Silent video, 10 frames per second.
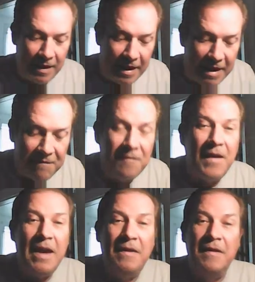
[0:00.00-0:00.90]
have
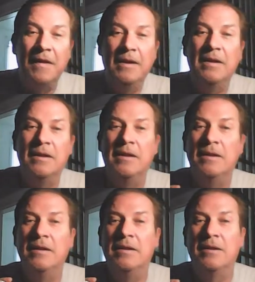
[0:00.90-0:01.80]
faith.
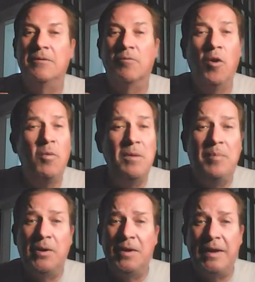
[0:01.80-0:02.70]
Rome wasn't
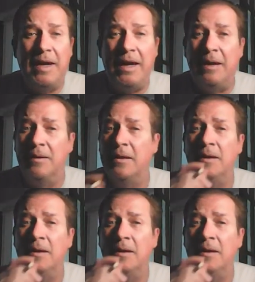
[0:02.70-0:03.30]
built in a day.